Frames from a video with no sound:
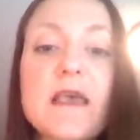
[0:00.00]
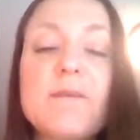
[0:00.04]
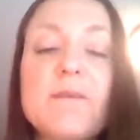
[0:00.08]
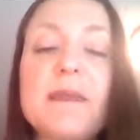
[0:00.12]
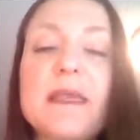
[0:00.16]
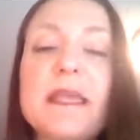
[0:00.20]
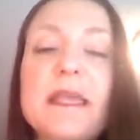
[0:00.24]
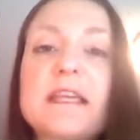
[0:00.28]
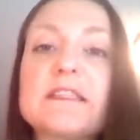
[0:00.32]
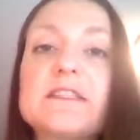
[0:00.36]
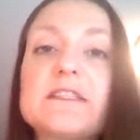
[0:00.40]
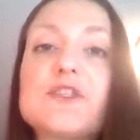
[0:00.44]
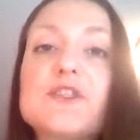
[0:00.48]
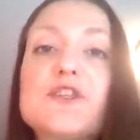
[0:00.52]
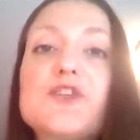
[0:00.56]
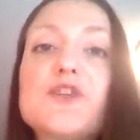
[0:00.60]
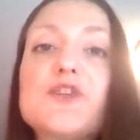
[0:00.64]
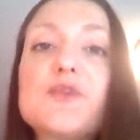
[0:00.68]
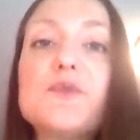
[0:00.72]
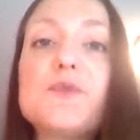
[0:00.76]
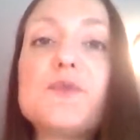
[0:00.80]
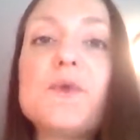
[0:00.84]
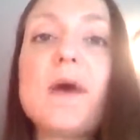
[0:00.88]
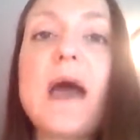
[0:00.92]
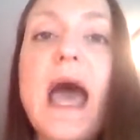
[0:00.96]
because
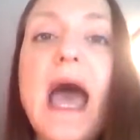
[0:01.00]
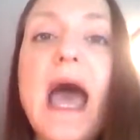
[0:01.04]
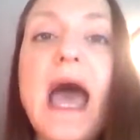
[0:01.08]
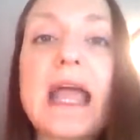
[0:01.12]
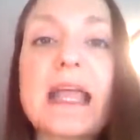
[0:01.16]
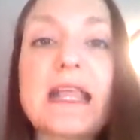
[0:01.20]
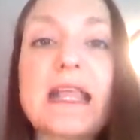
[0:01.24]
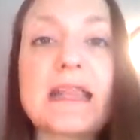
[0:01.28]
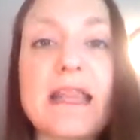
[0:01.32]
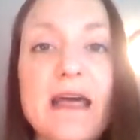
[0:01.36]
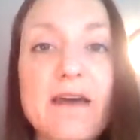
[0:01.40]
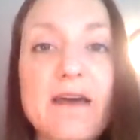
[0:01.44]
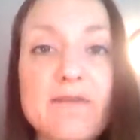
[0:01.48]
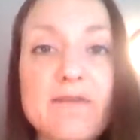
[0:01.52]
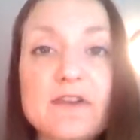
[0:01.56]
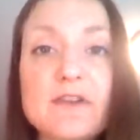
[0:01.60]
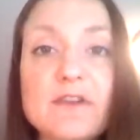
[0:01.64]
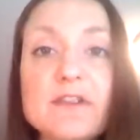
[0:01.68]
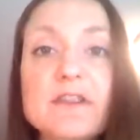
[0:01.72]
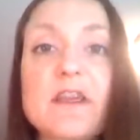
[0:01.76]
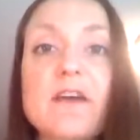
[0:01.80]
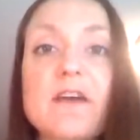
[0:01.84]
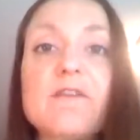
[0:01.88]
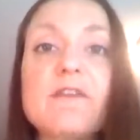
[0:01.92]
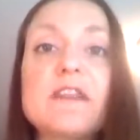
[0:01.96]
too high levels